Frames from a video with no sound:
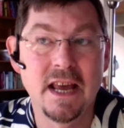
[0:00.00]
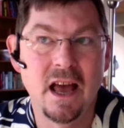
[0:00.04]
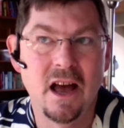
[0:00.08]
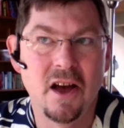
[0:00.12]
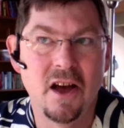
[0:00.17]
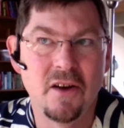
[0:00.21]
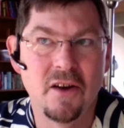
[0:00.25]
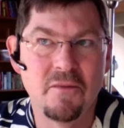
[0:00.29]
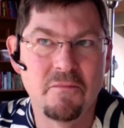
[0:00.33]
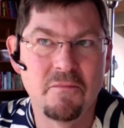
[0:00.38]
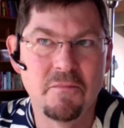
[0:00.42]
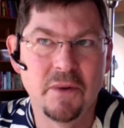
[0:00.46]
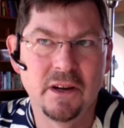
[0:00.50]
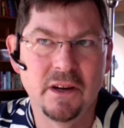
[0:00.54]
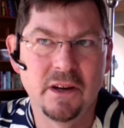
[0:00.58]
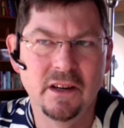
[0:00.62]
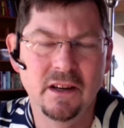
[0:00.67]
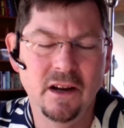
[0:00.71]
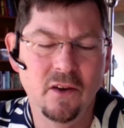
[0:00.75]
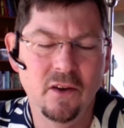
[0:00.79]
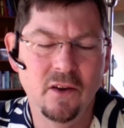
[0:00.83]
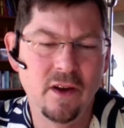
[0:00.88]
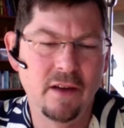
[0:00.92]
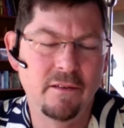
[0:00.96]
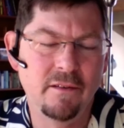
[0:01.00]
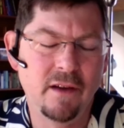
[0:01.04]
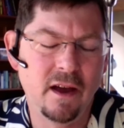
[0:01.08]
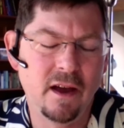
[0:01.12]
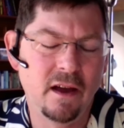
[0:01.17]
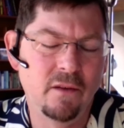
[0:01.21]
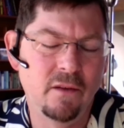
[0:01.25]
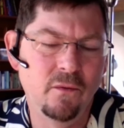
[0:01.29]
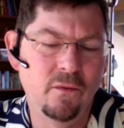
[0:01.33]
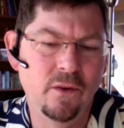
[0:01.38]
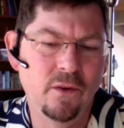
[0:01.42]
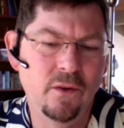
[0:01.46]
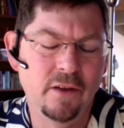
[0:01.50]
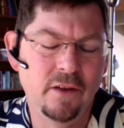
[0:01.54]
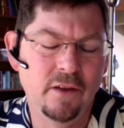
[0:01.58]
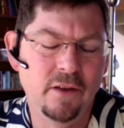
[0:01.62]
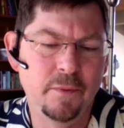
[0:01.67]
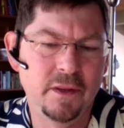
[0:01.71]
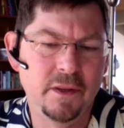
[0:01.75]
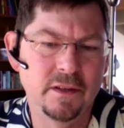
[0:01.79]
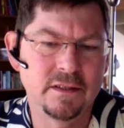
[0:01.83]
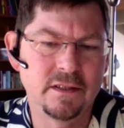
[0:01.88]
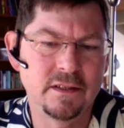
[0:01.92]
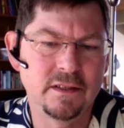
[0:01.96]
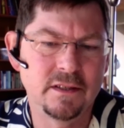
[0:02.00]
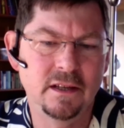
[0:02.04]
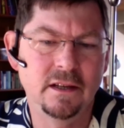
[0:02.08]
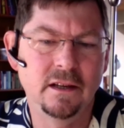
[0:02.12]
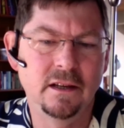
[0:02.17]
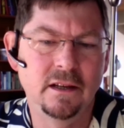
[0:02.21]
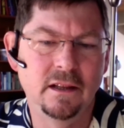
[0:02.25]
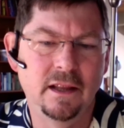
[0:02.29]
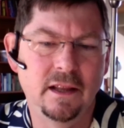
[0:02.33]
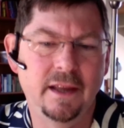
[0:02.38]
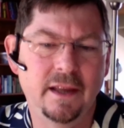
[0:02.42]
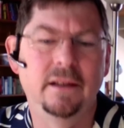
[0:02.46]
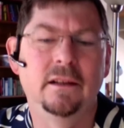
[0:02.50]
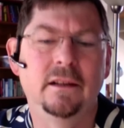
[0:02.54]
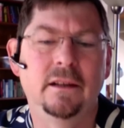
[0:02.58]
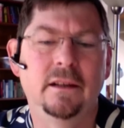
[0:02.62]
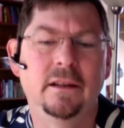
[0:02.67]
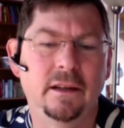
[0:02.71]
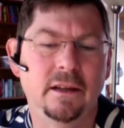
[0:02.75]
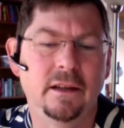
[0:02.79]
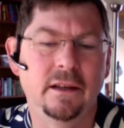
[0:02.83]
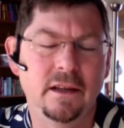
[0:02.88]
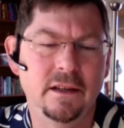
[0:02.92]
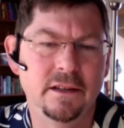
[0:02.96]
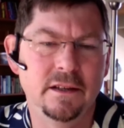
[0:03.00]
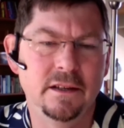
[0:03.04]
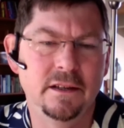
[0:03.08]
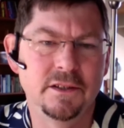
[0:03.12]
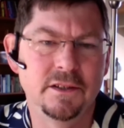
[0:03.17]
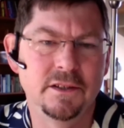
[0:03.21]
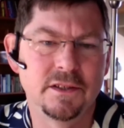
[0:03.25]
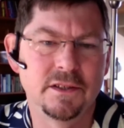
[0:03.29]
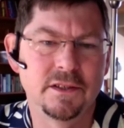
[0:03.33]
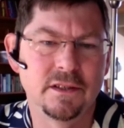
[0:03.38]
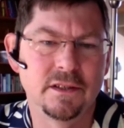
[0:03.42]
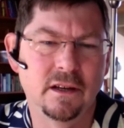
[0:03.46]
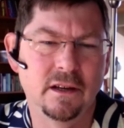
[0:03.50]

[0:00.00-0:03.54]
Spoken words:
But what I've been seeing lately is